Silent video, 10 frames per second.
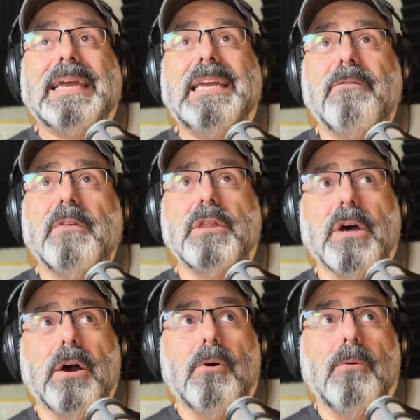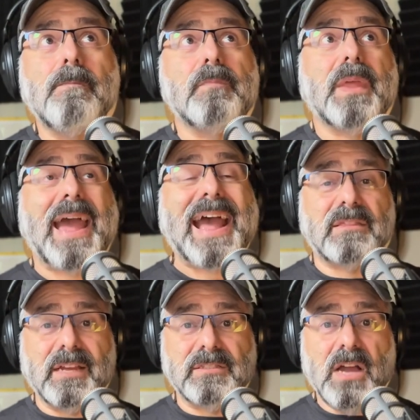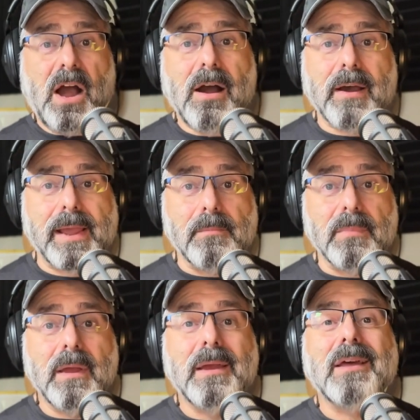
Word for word: even though at the time